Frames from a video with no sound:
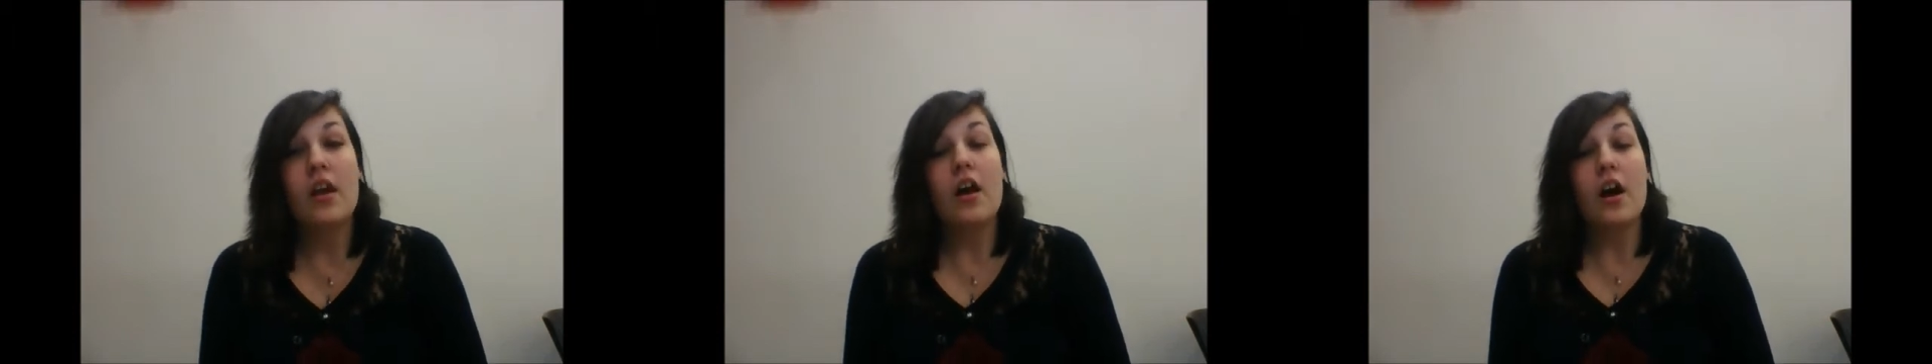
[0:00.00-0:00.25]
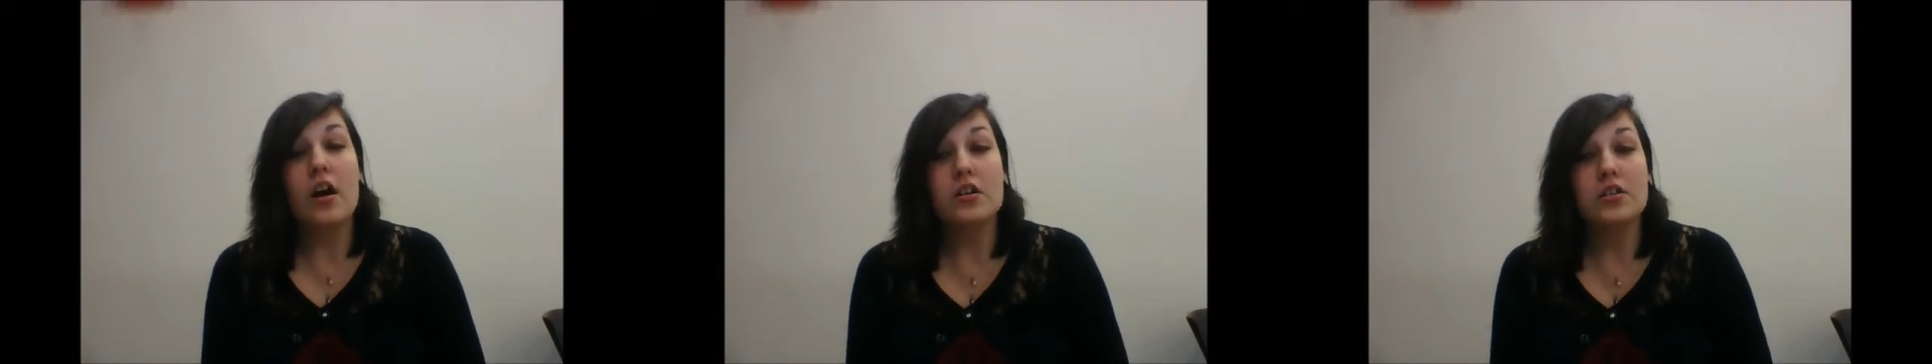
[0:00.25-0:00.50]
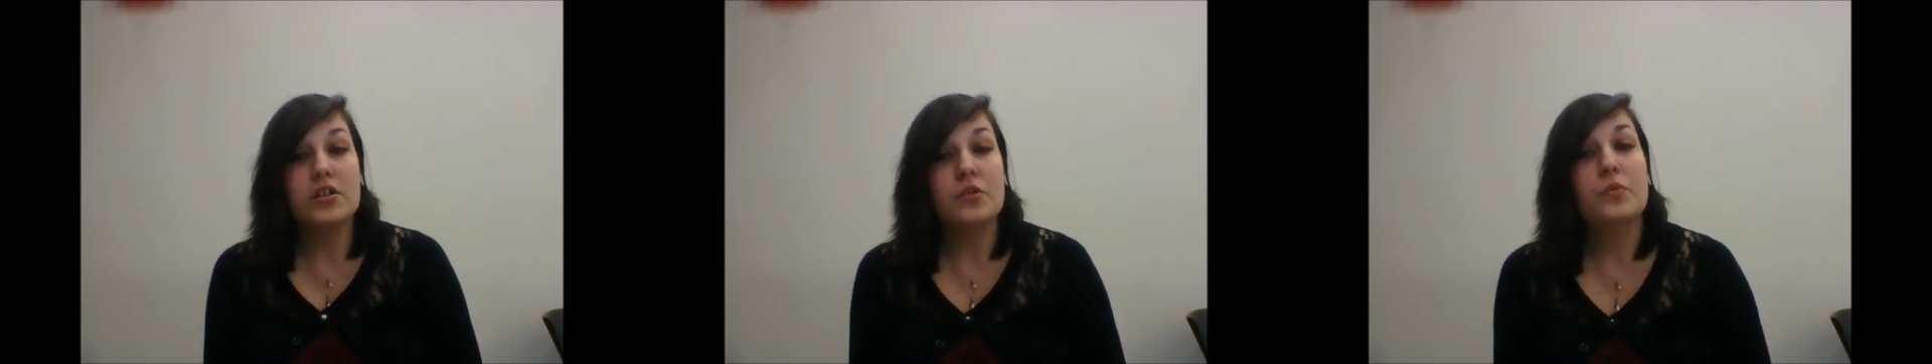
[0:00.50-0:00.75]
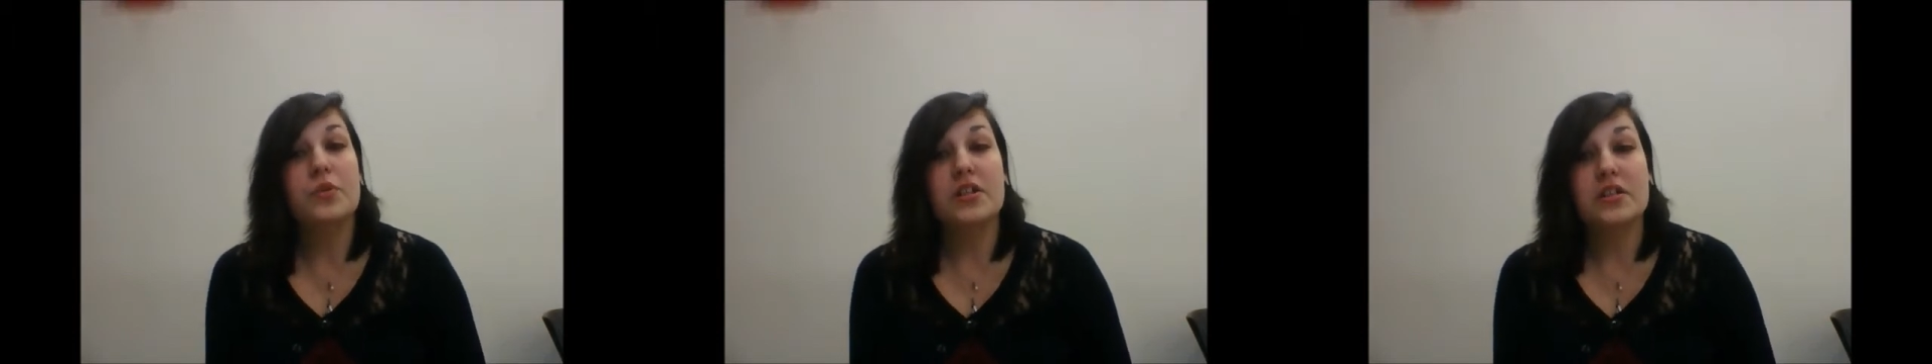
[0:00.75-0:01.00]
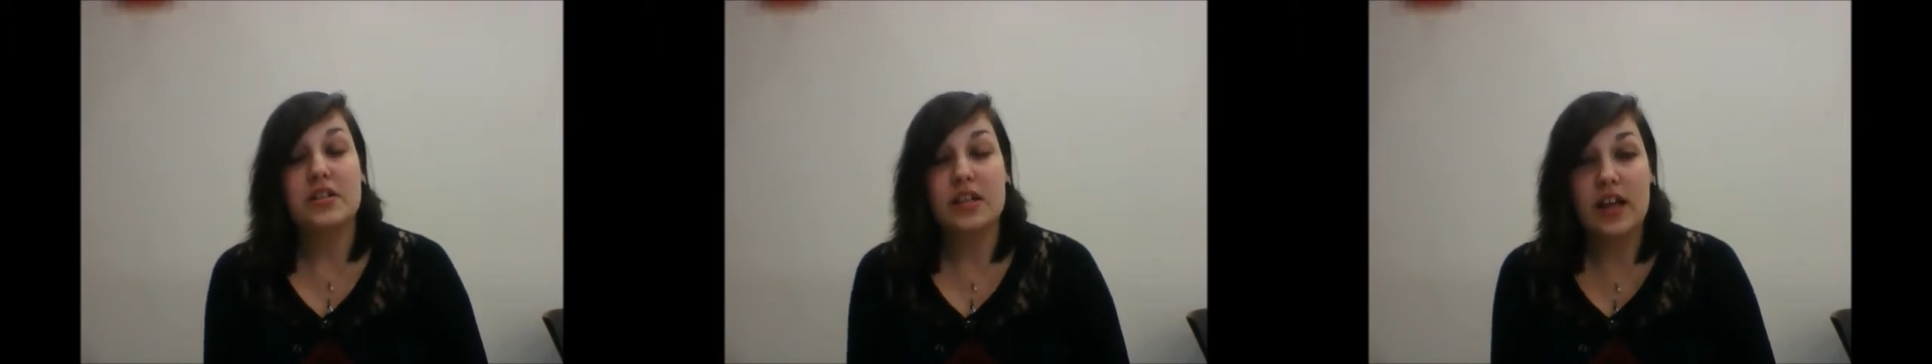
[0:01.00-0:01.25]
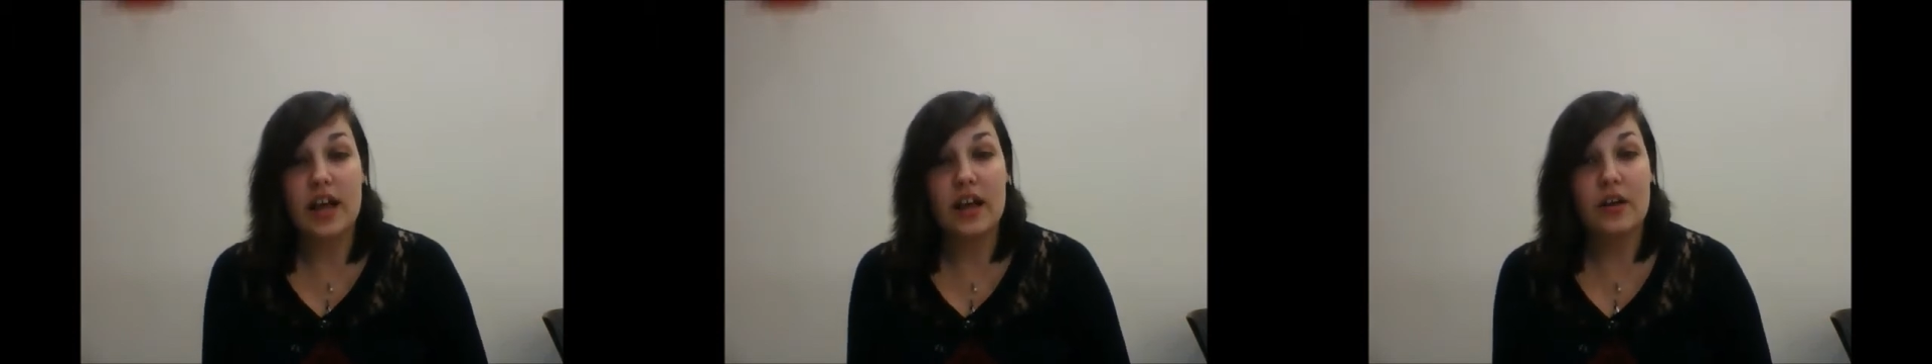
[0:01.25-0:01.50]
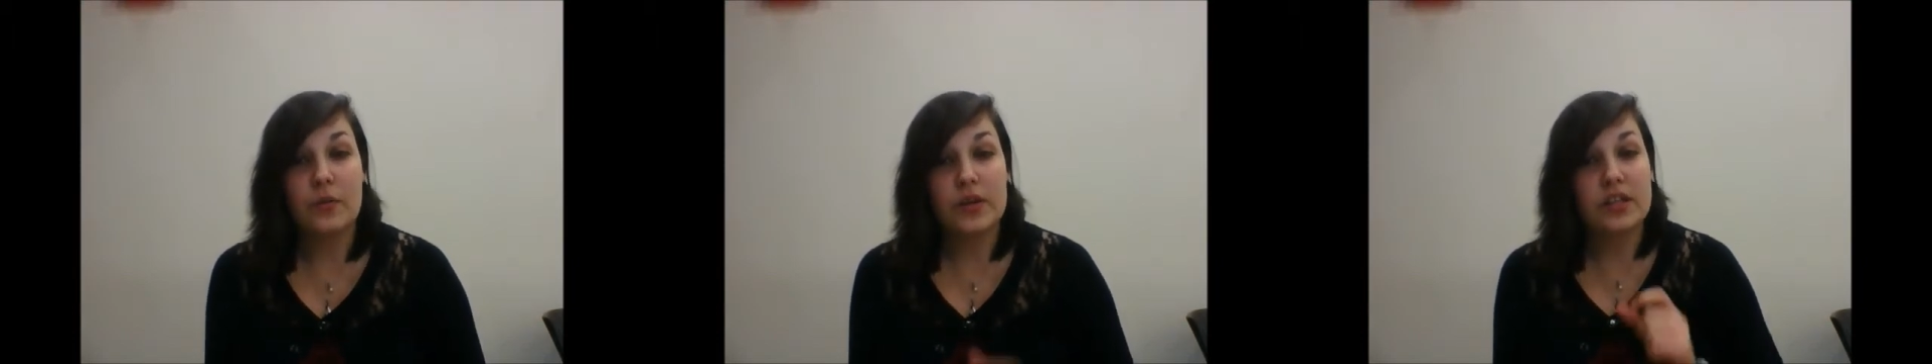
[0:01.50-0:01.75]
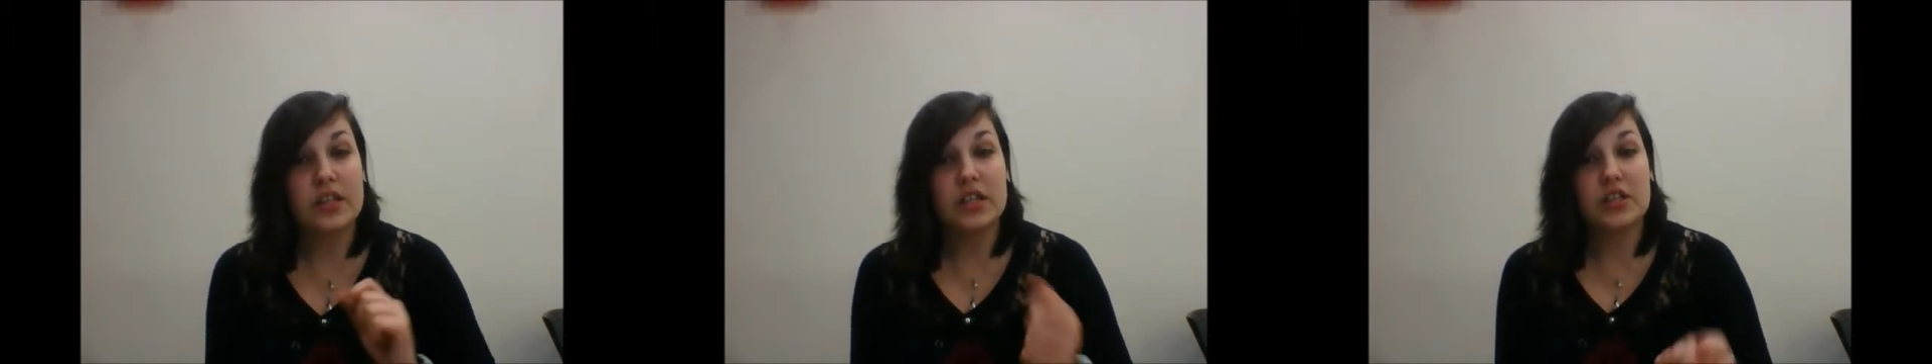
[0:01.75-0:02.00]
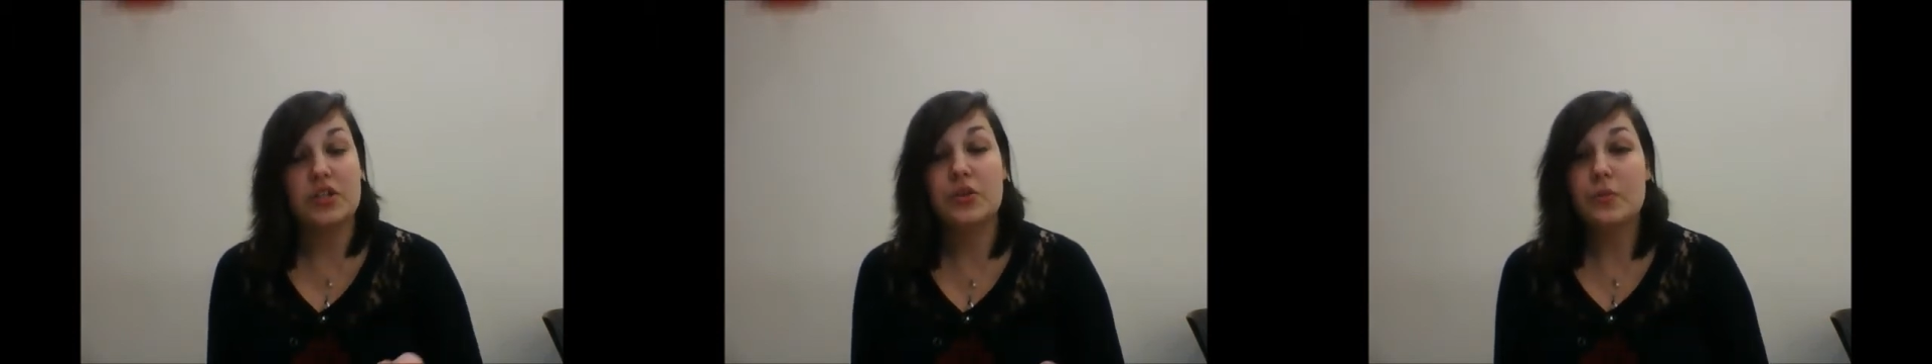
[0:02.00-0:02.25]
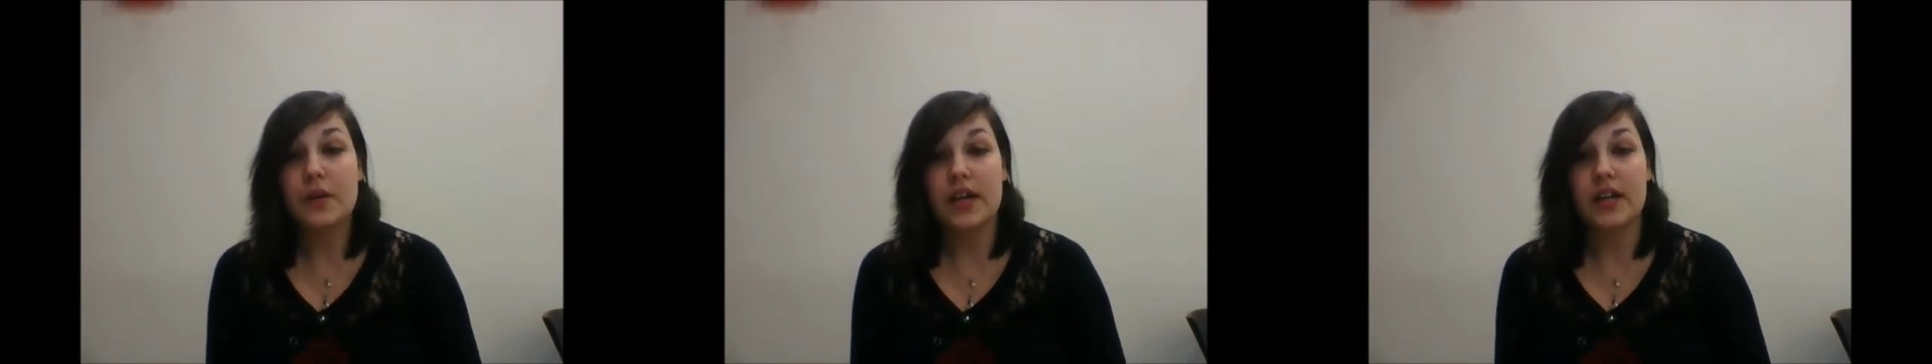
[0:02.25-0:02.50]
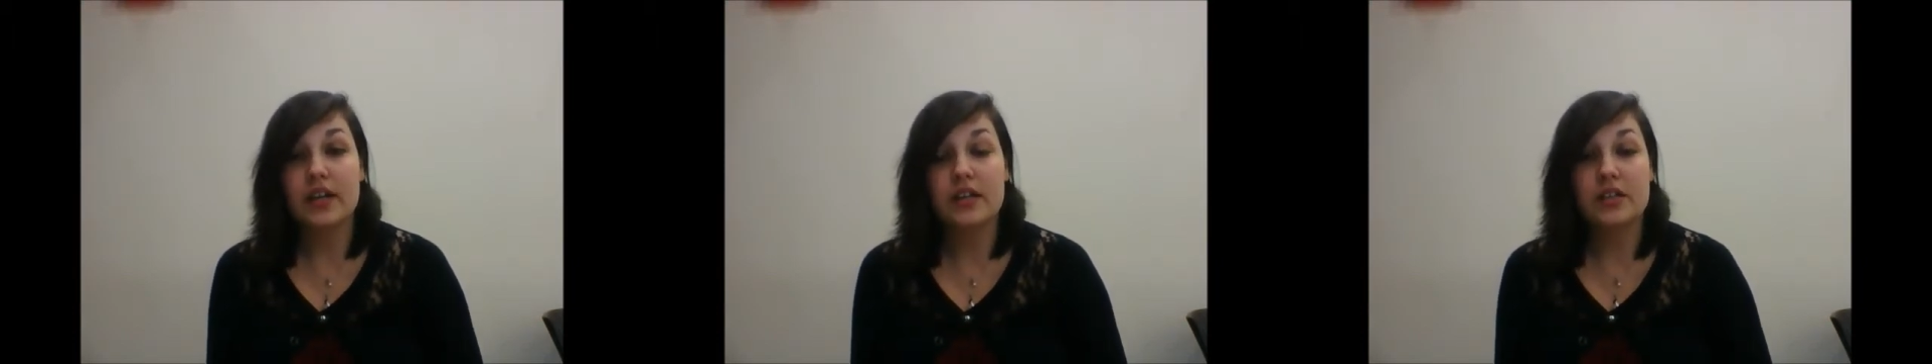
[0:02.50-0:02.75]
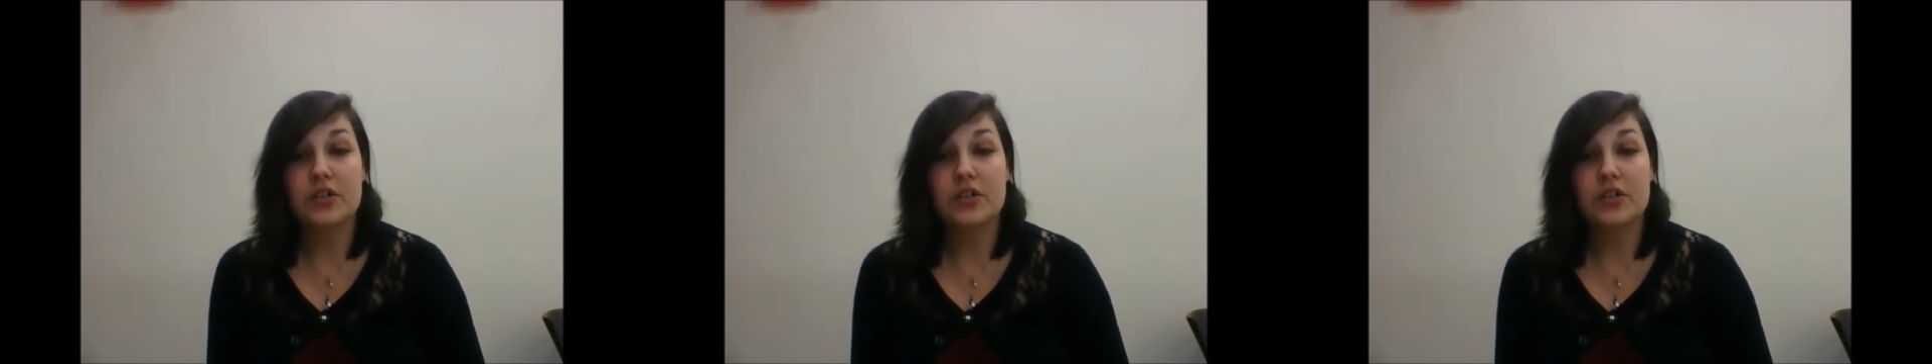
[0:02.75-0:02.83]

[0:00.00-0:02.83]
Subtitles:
Also, with the tubing